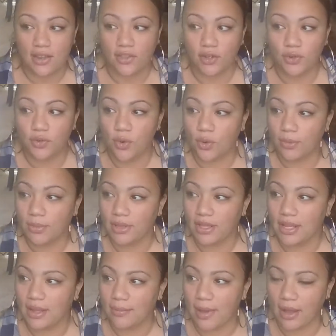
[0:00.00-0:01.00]
They're
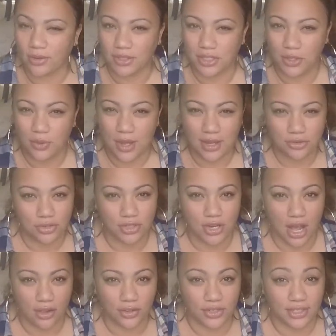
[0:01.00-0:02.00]
normally about
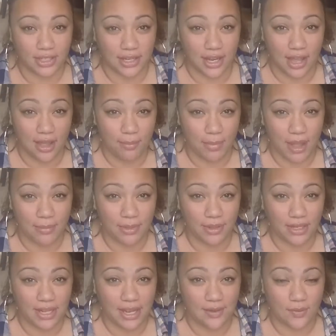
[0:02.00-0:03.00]
$200 and up, I
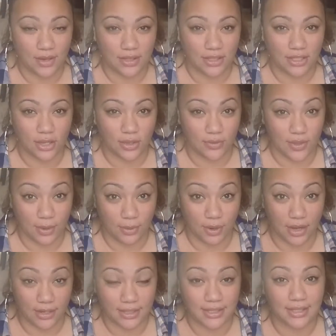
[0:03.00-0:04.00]
believe, and so they
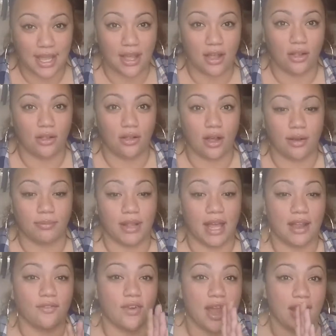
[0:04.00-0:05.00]
were on sale on
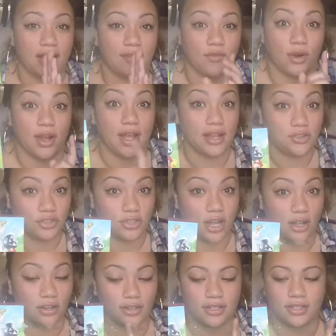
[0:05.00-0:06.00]
Black Friday for
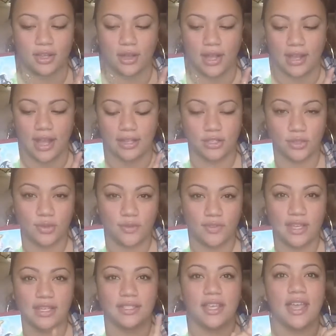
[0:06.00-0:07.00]
$100. So I got two
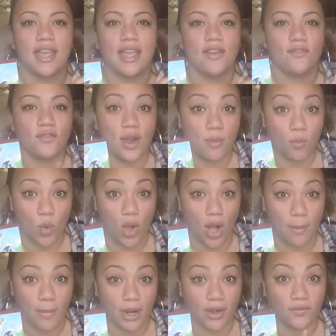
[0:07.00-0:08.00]
of these from
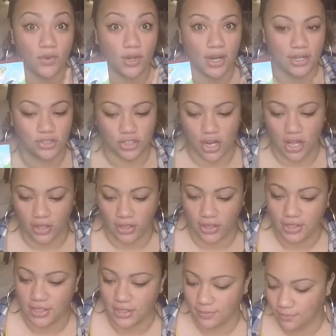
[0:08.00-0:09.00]
Walmart for $100.